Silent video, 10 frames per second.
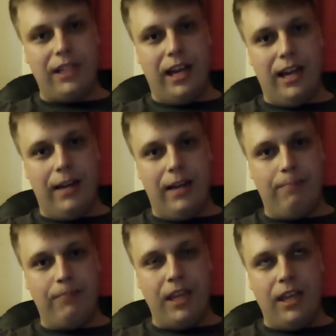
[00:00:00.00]
But
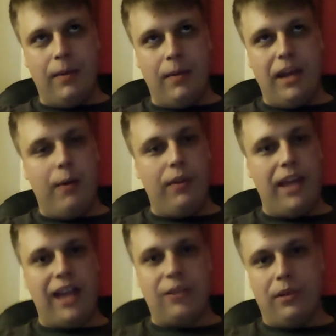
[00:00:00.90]
now on the
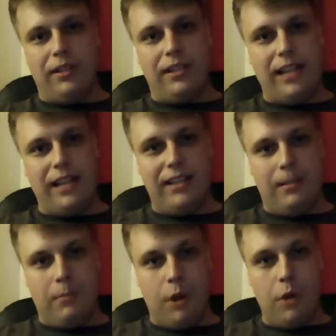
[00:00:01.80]
X1, as it stands at the
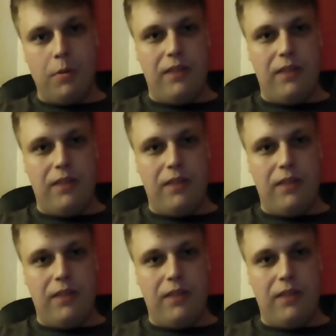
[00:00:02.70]
moment,